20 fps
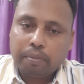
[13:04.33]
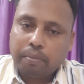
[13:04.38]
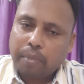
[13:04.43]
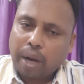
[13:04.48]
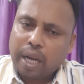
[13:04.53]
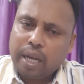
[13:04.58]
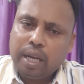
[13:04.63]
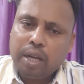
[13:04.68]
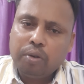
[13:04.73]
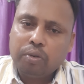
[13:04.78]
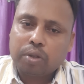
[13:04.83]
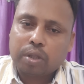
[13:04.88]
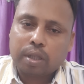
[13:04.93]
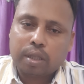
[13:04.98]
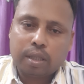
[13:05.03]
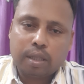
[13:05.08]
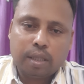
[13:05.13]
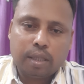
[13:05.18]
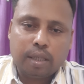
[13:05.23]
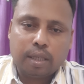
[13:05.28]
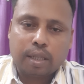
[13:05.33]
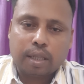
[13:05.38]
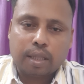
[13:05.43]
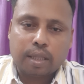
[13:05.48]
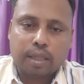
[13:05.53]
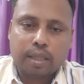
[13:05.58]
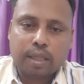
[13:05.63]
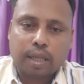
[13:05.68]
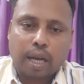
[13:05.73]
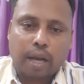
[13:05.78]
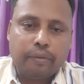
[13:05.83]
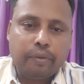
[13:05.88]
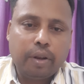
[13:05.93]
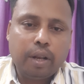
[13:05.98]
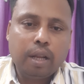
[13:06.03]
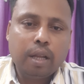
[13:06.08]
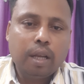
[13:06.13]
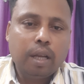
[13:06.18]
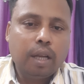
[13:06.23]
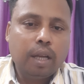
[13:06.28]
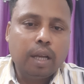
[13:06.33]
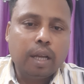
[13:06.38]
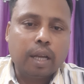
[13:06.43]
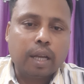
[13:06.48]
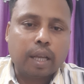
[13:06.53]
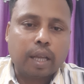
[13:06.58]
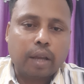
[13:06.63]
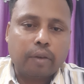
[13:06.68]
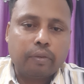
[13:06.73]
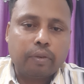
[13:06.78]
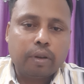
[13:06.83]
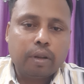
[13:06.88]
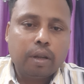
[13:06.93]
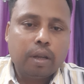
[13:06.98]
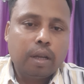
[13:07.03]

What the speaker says: Minute details I will give.